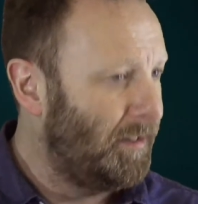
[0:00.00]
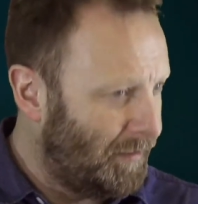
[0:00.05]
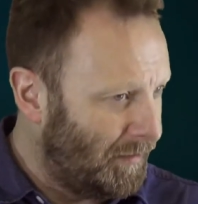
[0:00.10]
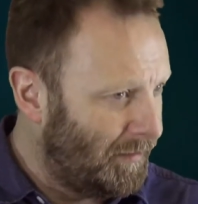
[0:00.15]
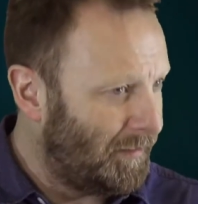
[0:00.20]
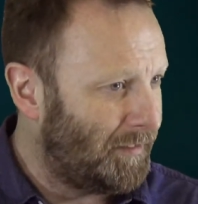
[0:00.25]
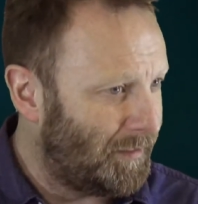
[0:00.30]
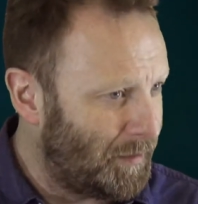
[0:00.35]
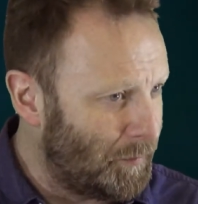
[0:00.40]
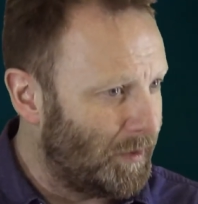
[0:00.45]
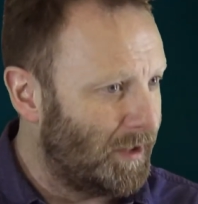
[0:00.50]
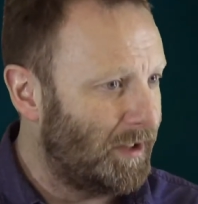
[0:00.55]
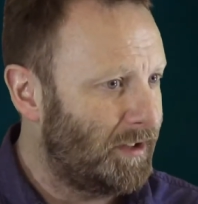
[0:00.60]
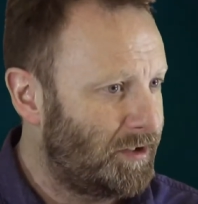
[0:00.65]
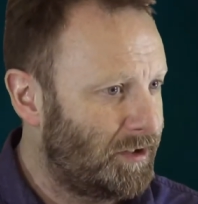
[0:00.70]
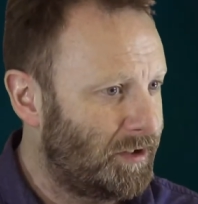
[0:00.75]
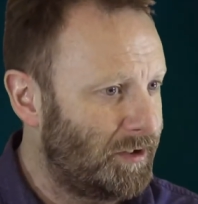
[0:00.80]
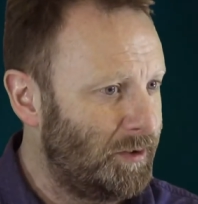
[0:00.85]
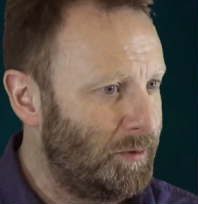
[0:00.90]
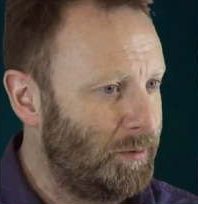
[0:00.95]
This is similar
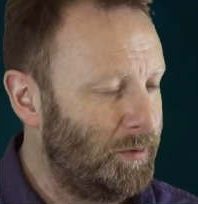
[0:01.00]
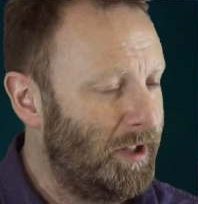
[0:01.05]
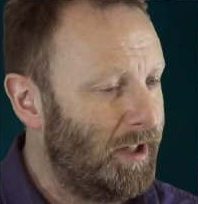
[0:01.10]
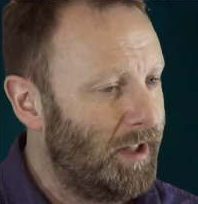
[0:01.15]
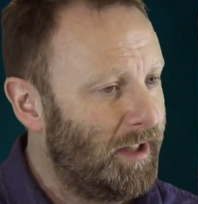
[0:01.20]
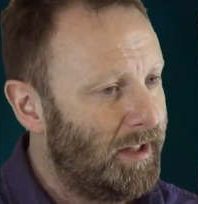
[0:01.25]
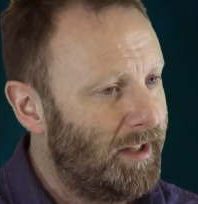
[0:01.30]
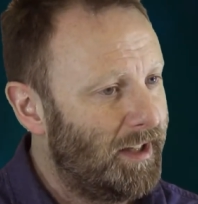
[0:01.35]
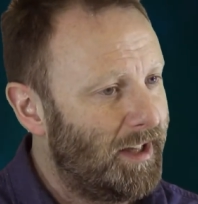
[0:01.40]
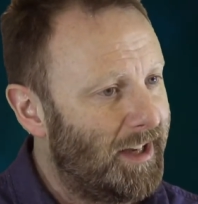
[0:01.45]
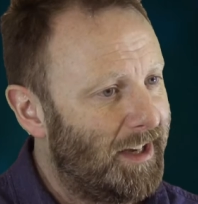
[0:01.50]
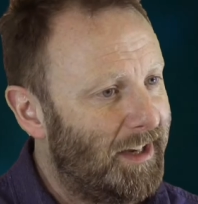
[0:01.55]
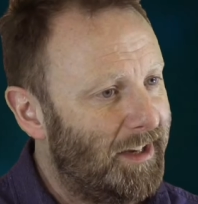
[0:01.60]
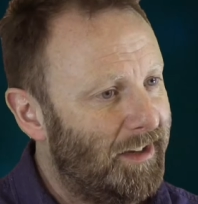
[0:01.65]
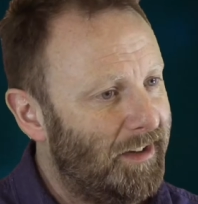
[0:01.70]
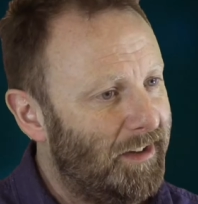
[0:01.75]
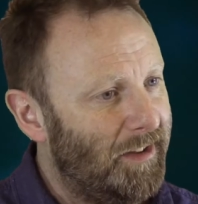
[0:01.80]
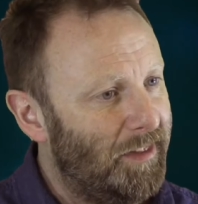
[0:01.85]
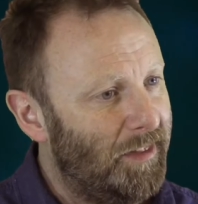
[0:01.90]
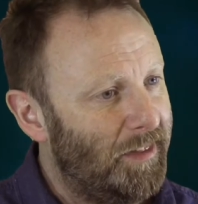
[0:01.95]
to
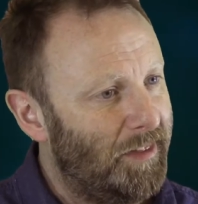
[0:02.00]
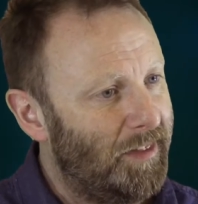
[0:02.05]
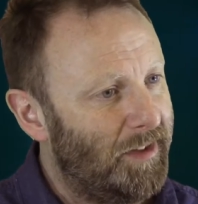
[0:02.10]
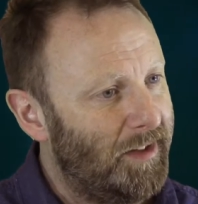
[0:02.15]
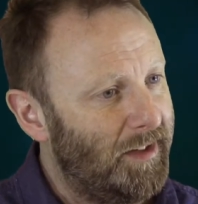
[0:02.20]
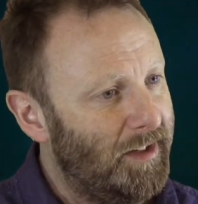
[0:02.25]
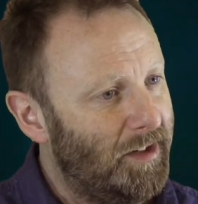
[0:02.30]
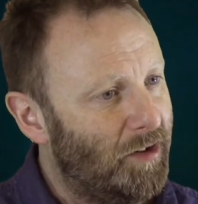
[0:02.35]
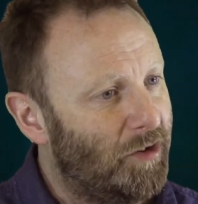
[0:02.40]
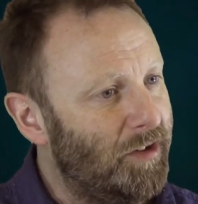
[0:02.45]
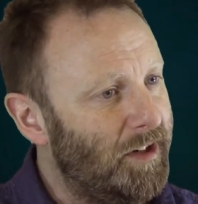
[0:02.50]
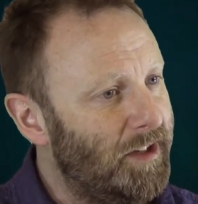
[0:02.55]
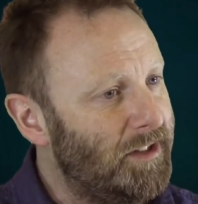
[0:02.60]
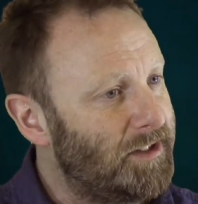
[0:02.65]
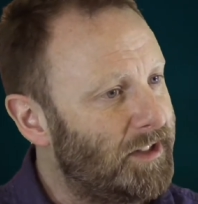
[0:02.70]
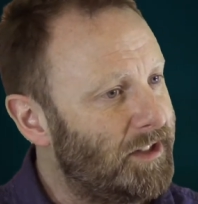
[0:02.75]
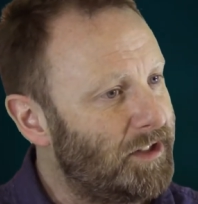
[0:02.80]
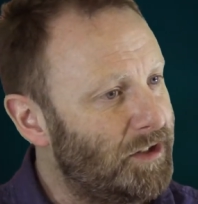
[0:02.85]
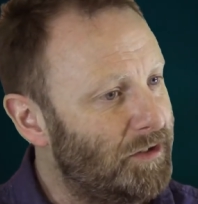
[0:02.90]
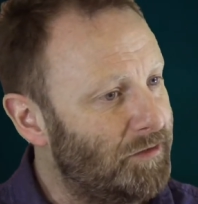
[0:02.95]
the
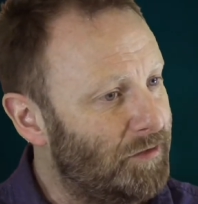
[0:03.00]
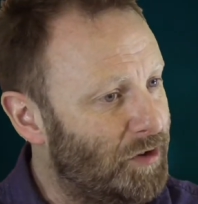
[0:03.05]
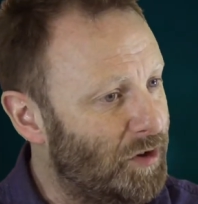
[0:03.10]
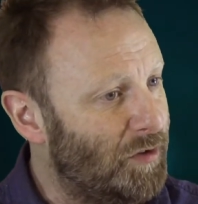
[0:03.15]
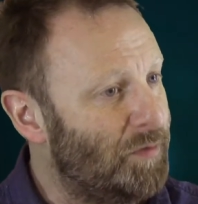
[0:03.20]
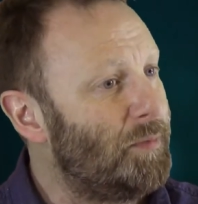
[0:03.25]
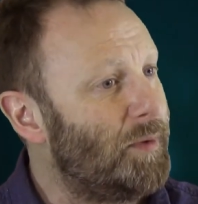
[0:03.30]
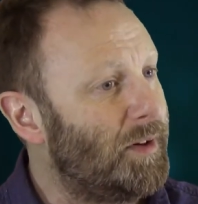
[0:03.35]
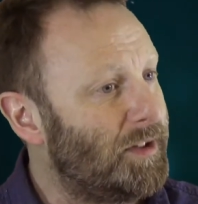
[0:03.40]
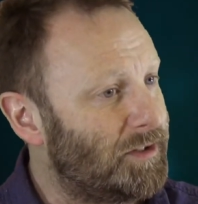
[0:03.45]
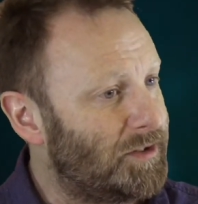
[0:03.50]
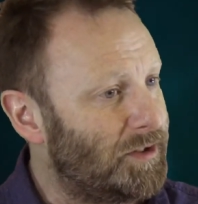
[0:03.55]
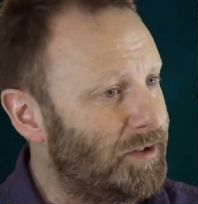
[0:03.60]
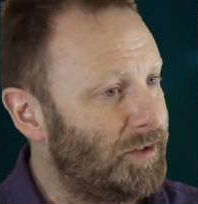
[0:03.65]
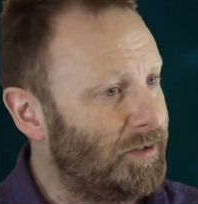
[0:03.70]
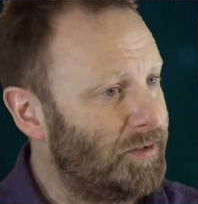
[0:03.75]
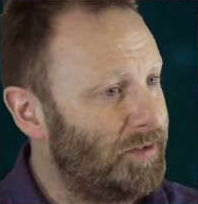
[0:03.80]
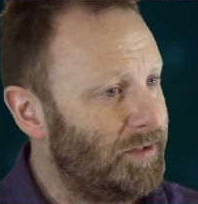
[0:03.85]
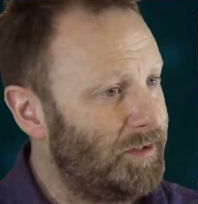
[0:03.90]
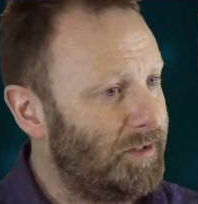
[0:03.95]
orientation of government
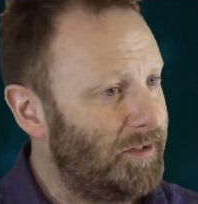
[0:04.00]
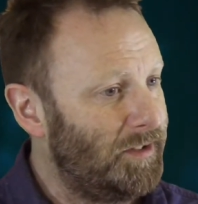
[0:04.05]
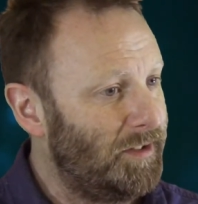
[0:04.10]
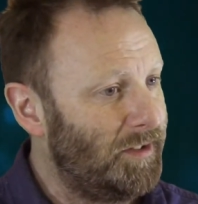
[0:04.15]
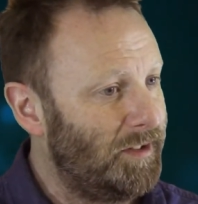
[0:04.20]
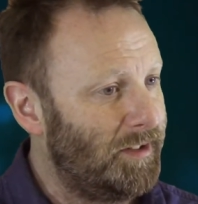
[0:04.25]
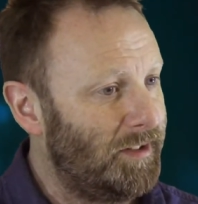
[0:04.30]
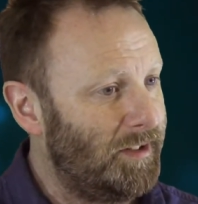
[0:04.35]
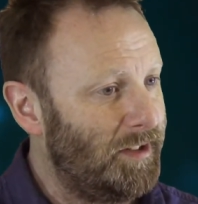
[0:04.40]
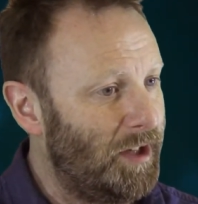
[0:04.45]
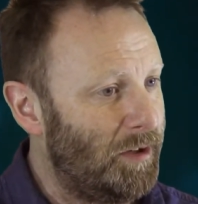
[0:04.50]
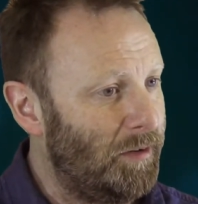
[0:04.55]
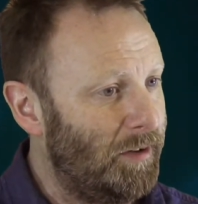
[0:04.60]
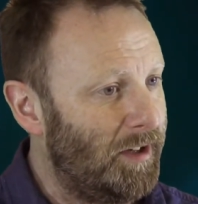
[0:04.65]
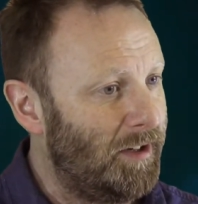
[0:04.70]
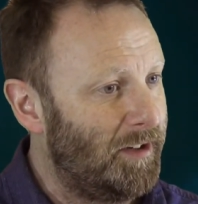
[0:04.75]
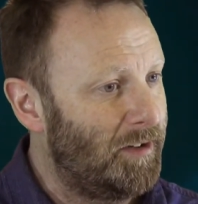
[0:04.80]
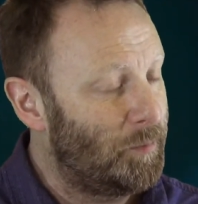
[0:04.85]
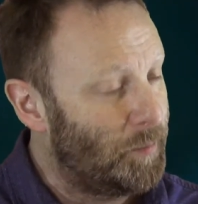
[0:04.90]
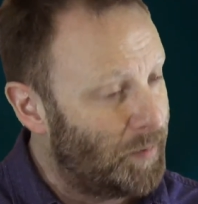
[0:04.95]
to
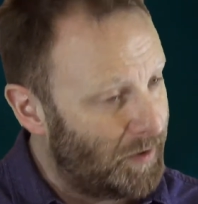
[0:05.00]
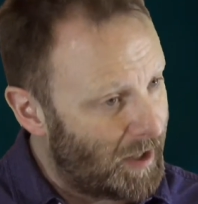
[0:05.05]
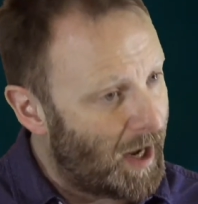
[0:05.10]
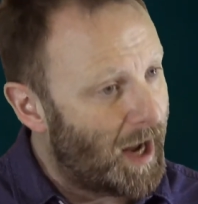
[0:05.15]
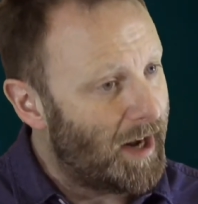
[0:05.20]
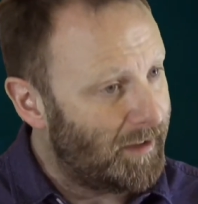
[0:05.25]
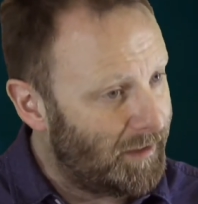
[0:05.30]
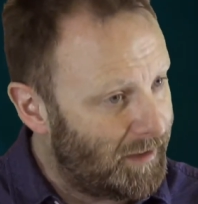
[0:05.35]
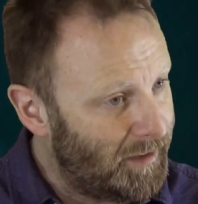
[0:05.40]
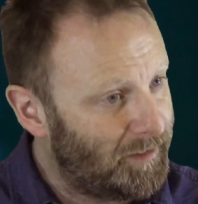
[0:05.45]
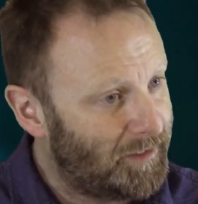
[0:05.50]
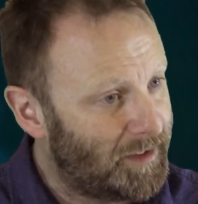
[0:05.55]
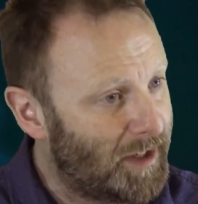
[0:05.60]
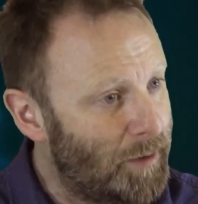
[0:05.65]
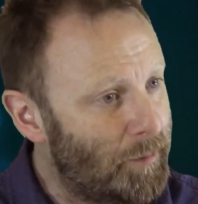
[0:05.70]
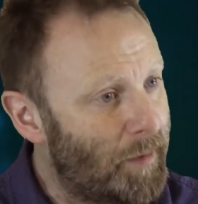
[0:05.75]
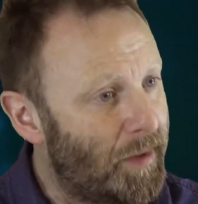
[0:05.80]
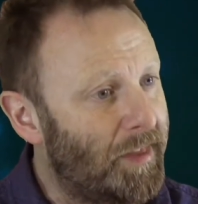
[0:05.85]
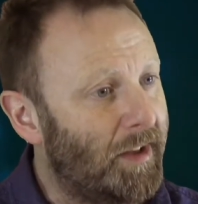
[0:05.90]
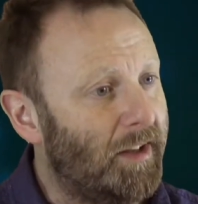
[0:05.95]
unions, but this
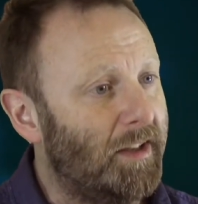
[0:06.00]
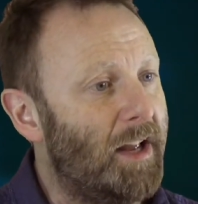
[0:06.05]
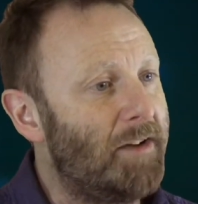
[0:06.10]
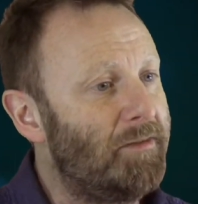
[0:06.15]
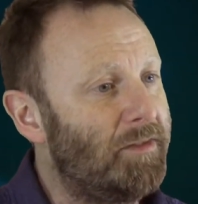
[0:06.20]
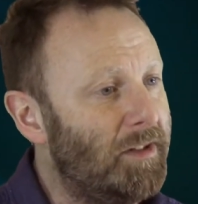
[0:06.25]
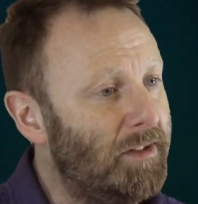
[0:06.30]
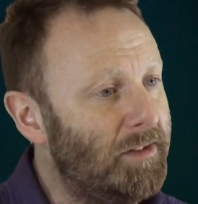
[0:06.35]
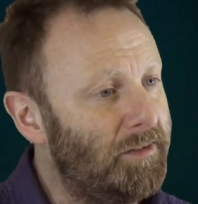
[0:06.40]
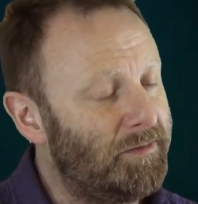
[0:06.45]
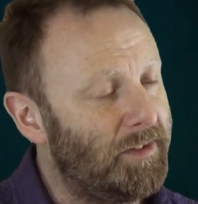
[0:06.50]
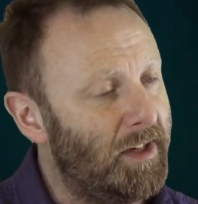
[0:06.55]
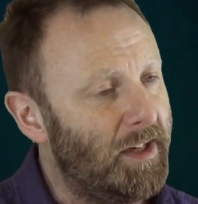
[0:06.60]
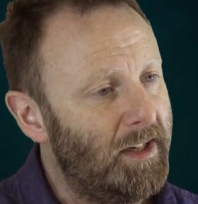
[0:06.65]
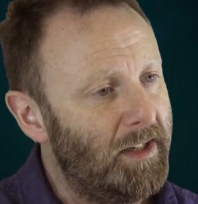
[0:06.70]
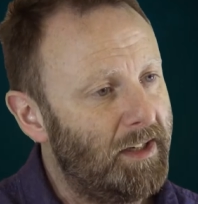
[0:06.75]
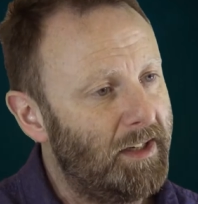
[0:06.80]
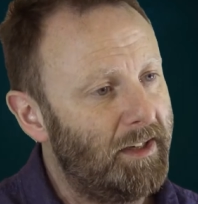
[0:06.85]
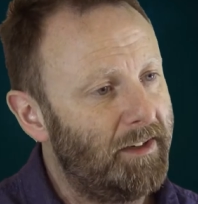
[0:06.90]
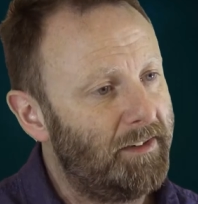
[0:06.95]
time at the level of
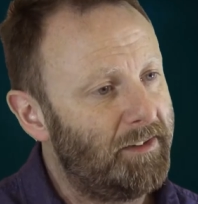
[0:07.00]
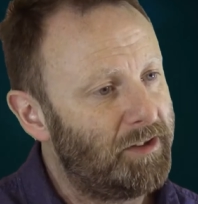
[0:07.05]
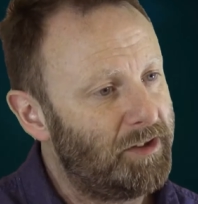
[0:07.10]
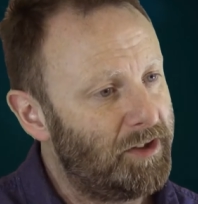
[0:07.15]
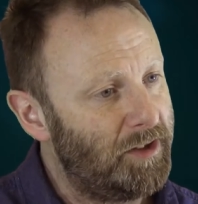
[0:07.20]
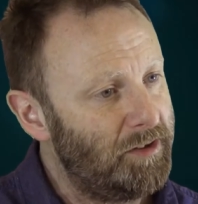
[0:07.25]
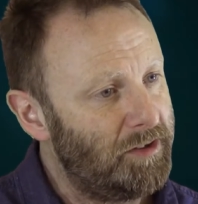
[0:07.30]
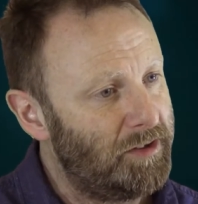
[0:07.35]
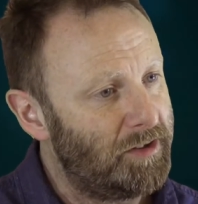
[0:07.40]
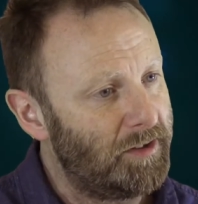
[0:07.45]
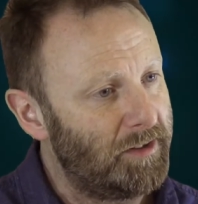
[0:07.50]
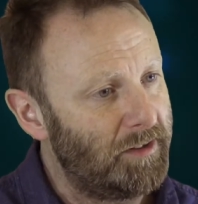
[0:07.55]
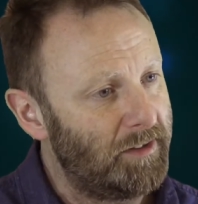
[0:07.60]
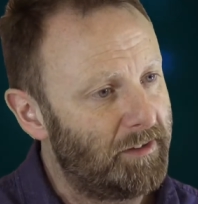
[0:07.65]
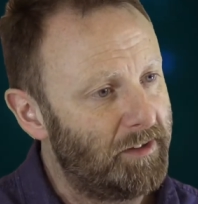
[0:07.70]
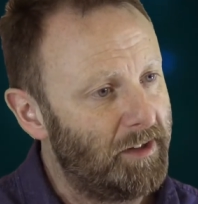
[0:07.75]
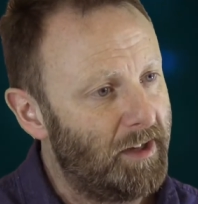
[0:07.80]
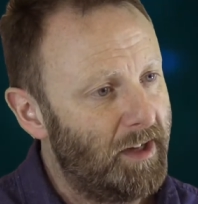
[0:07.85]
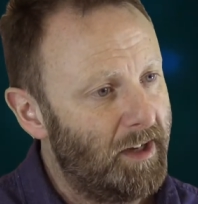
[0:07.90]
institutions,